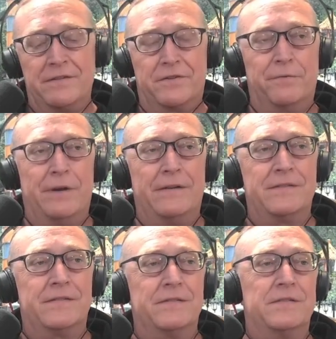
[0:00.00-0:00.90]
or
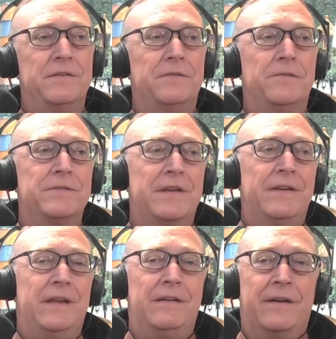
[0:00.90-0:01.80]
reticence, do you notice
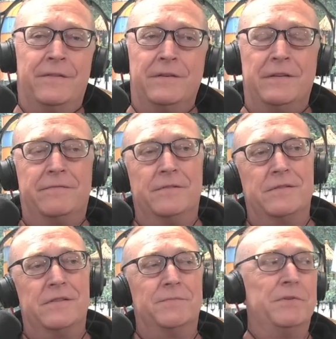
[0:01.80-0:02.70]
any other
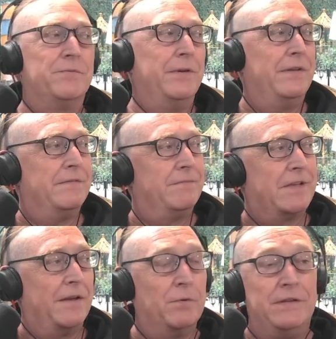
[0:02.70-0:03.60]
differences between
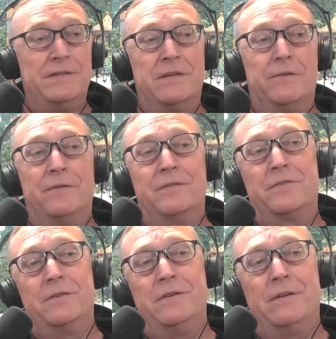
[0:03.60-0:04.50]
Taiwanese out on the
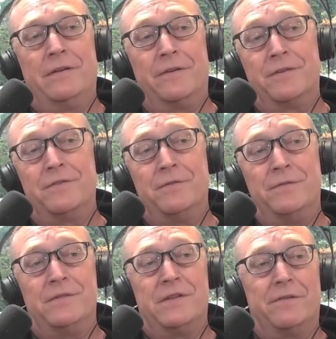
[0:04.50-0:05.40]
street and our
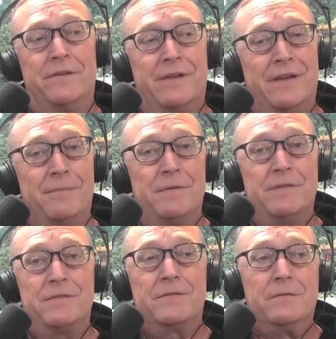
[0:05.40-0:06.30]
students here on campus?